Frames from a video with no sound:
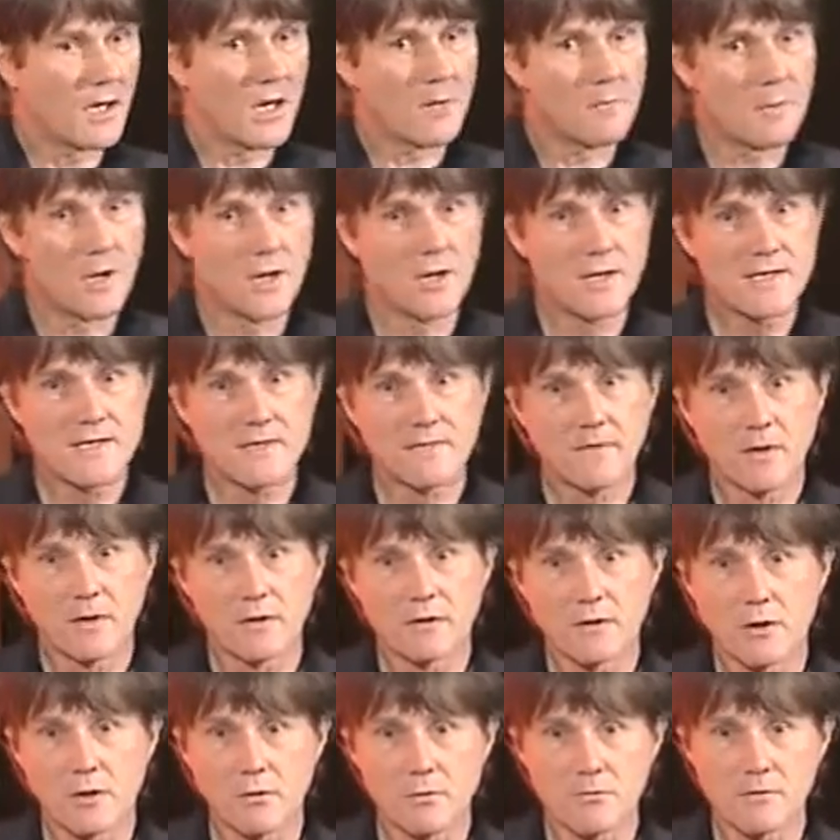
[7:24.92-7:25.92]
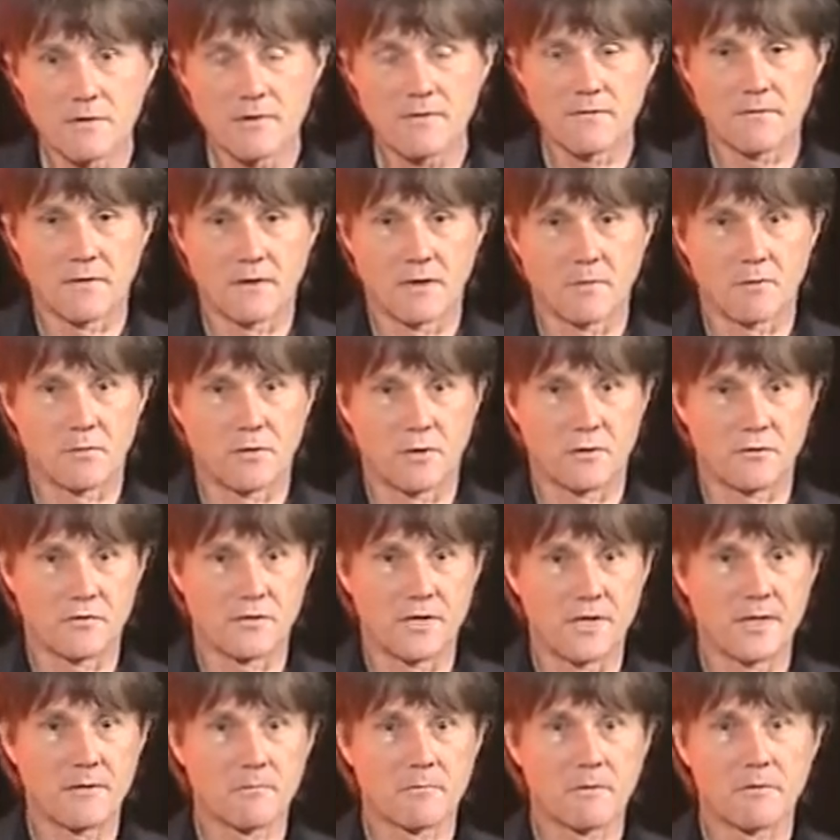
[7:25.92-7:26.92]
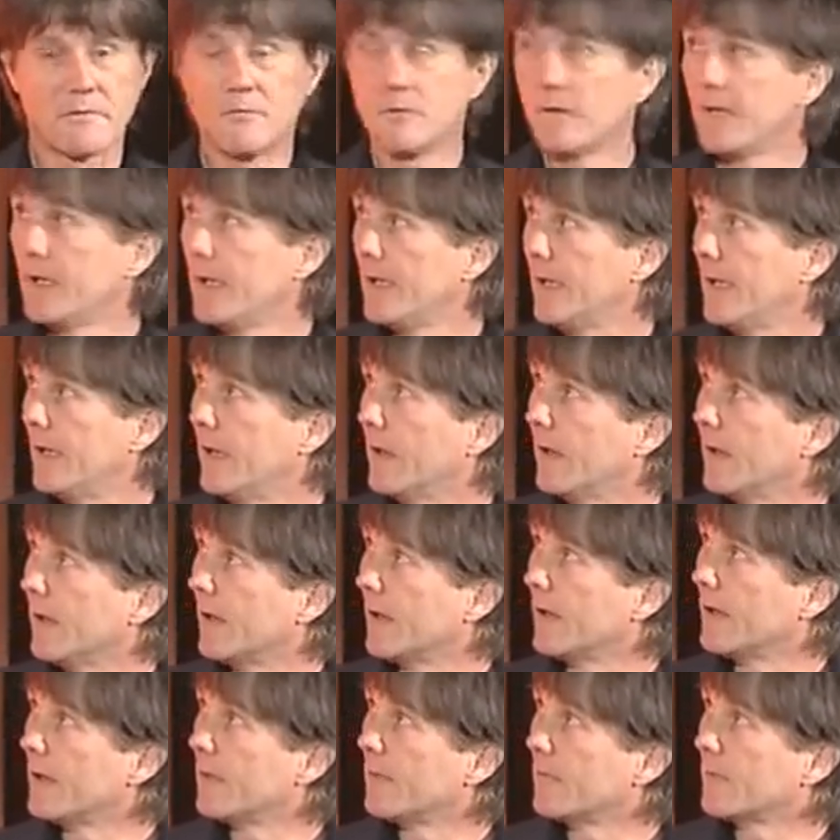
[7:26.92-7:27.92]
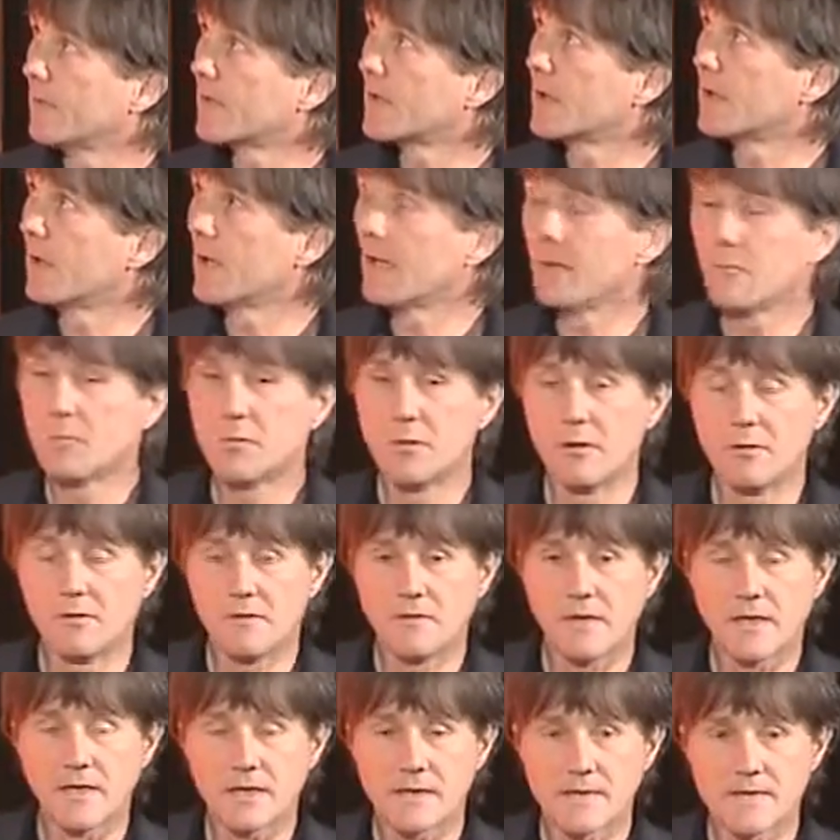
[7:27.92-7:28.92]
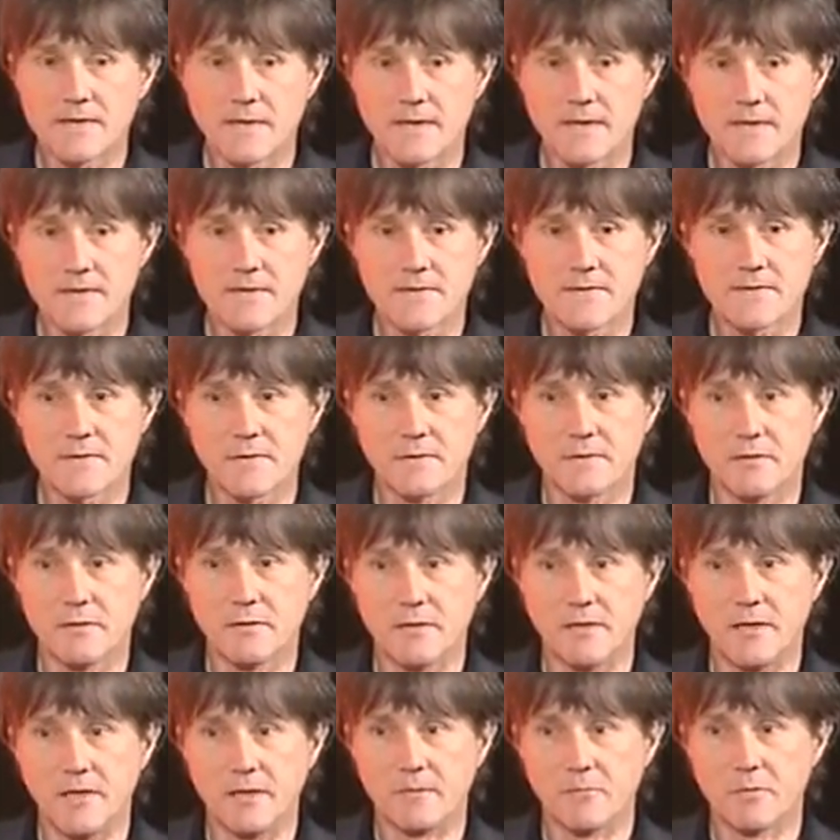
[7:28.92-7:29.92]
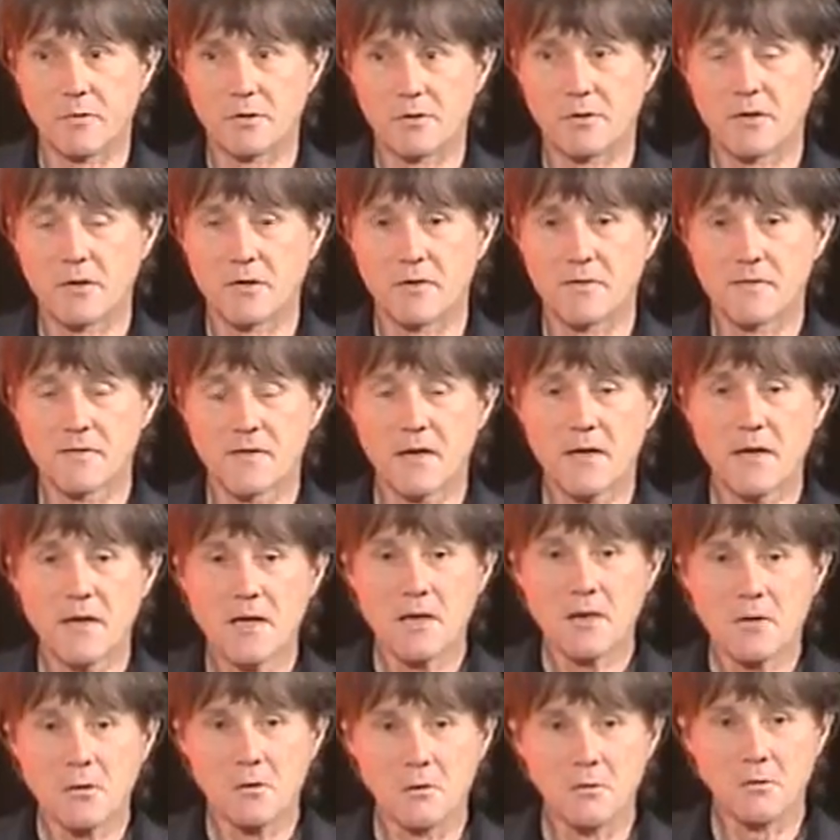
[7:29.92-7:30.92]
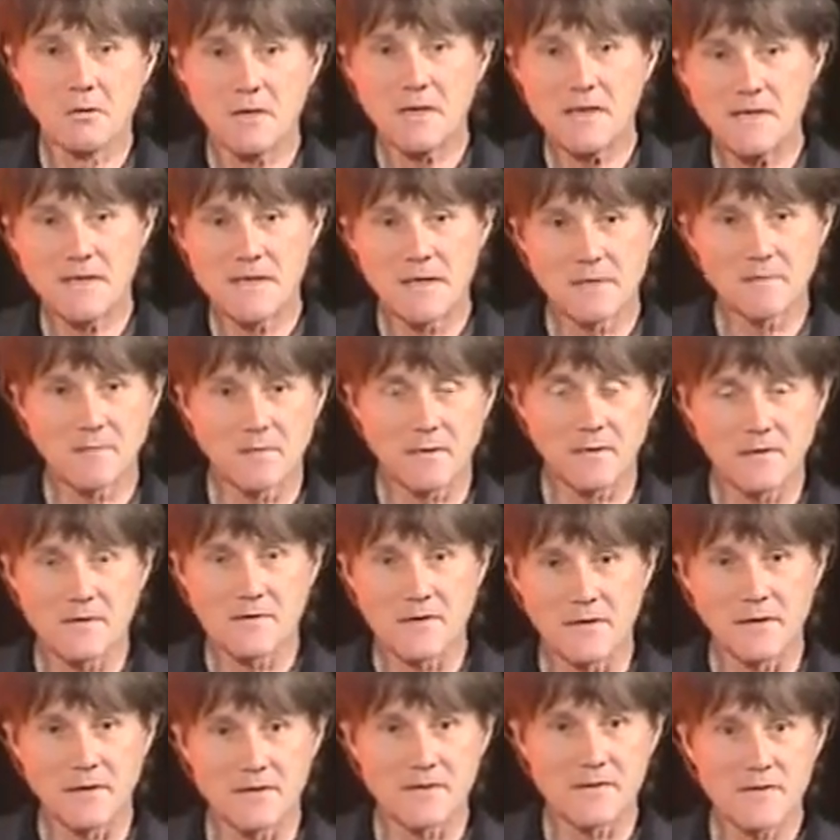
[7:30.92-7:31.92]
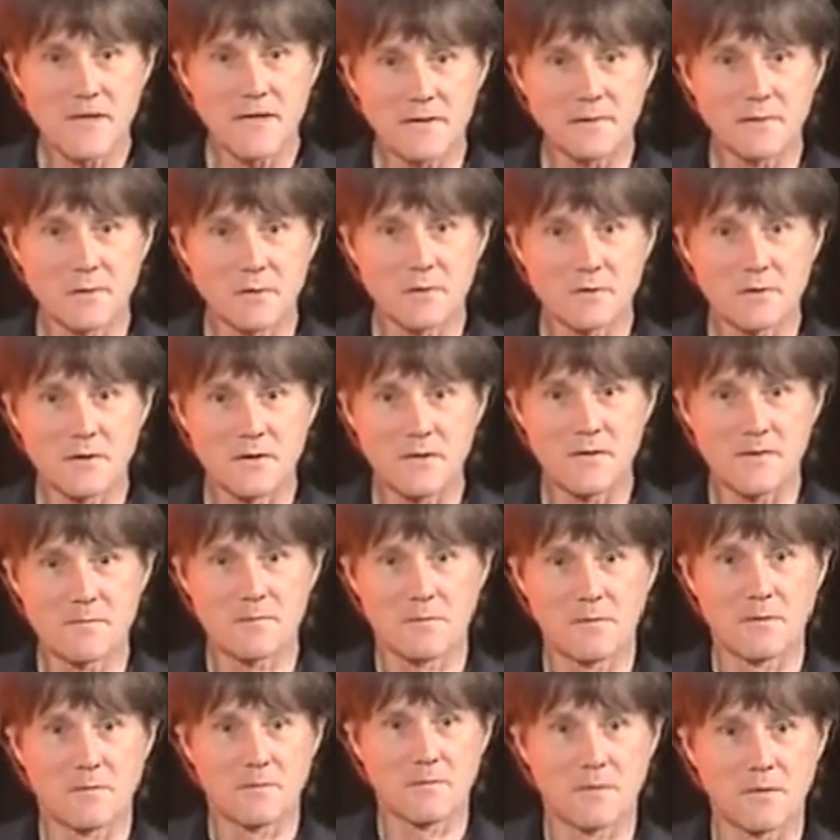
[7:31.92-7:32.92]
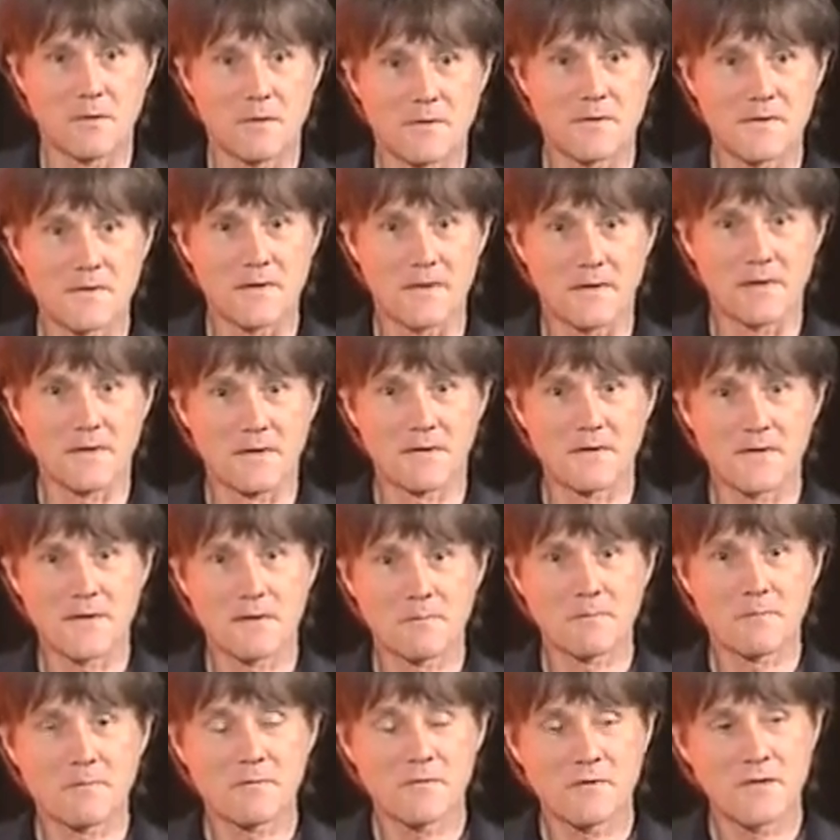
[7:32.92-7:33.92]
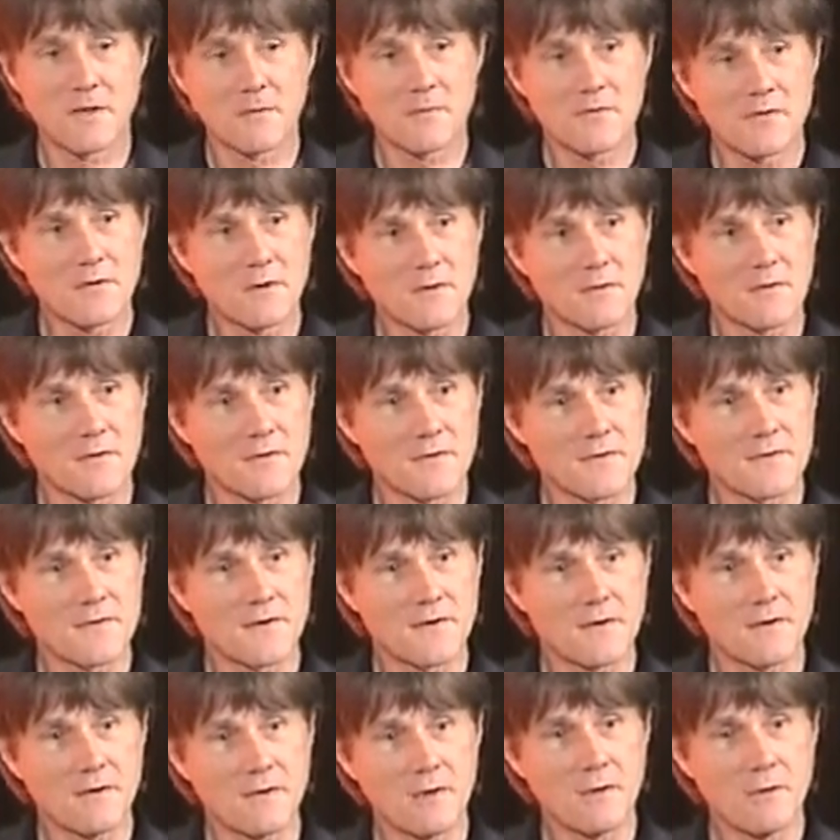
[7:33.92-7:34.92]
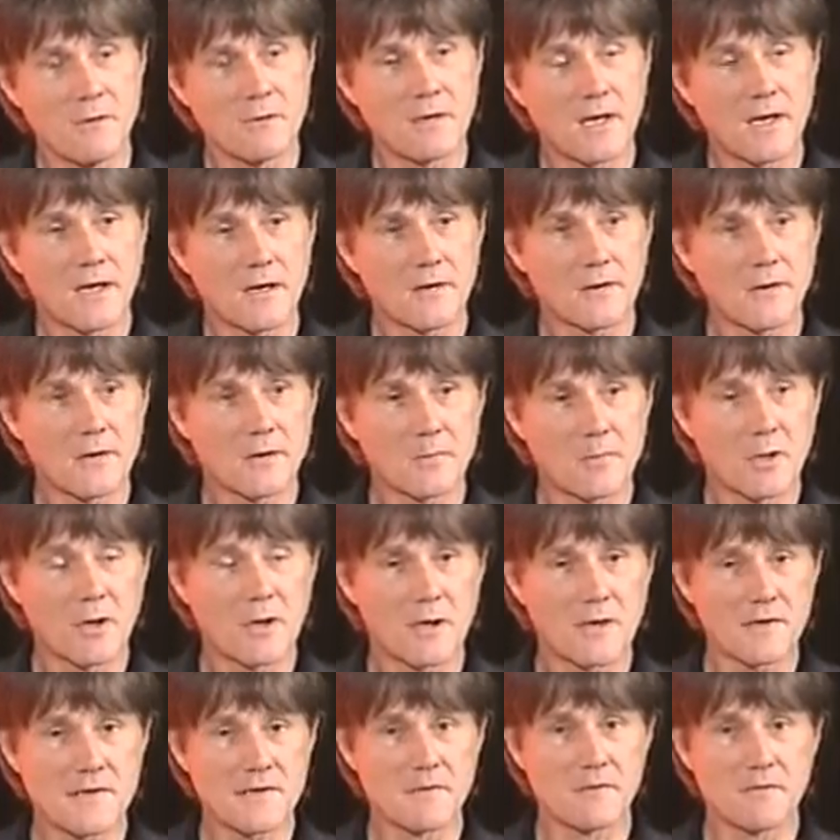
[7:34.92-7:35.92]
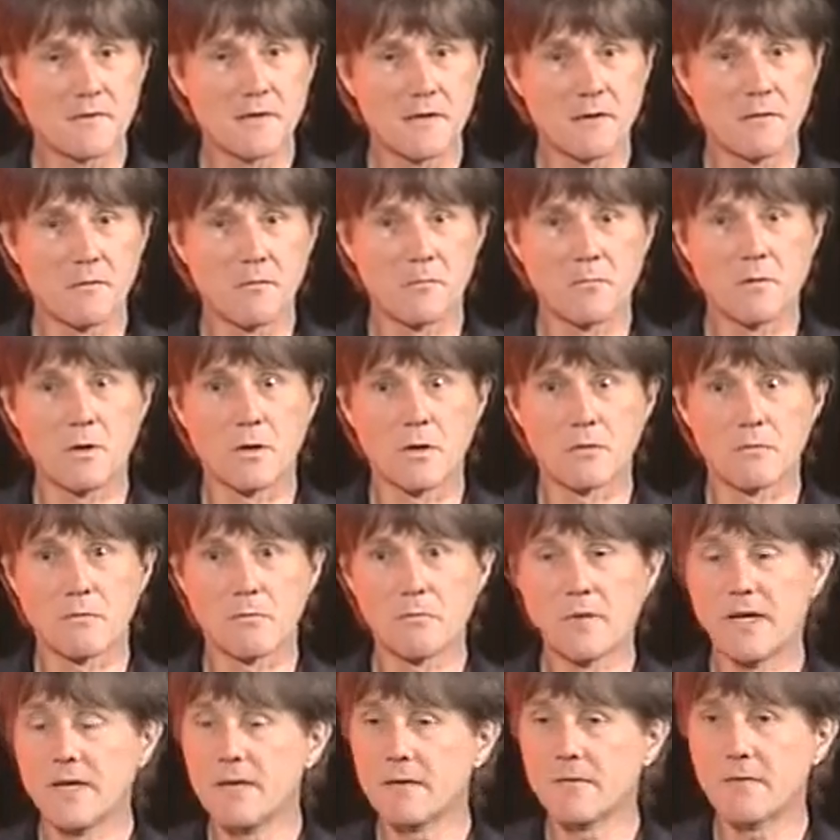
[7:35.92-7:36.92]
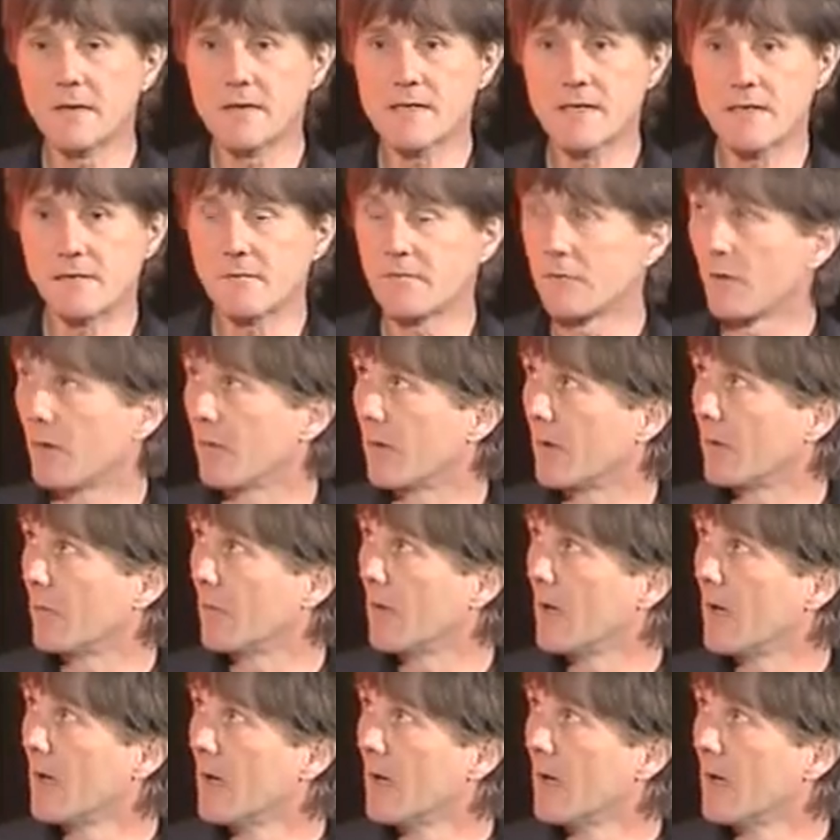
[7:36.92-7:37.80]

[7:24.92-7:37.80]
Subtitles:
Part of our goals for the project were really to improve access to learning, because all these different technologies were advancing, and some students in the UK and other parts of the world were benefiting from them.